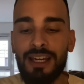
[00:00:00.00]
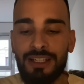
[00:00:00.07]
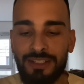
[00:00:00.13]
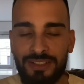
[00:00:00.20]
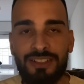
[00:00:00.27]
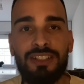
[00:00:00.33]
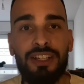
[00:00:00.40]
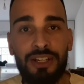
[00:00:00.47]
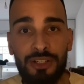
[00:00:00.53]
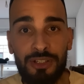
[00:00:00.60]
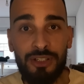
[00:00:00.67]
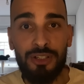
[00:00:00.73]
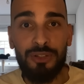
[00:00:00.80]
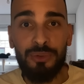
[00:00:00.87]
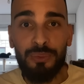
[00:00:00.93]
The
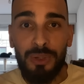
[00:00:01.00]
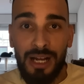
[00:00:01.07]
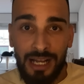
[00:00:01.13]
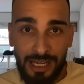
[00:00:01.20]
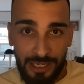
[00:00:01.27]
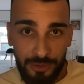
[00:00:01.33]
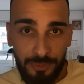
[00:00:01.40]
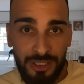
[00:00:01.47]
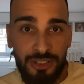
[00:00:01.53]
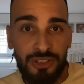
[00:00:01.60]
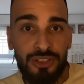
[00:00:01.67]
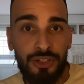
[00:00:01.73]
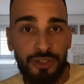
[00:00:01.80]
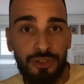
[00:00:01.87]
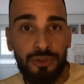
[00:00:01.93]
second clue, I will
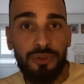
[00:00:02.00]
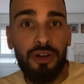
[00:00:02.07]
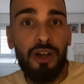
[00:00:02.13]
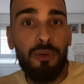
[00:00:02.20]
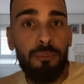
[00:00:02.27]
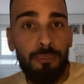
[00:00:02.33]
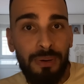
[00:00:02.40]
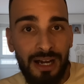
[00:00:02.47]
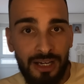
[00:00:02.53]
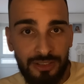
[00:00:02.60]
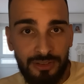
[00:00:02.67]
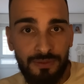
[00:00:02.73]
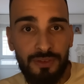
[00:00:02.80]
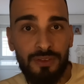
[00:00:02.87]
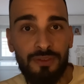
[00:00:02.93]
show you a
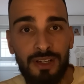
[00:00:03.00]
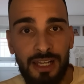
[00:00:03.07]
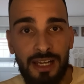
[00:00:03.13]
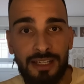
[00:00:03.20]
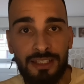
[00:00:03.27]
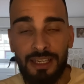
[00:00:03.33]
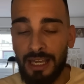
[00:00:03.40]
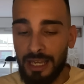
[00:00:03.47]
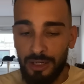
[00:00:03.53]
part of the flag.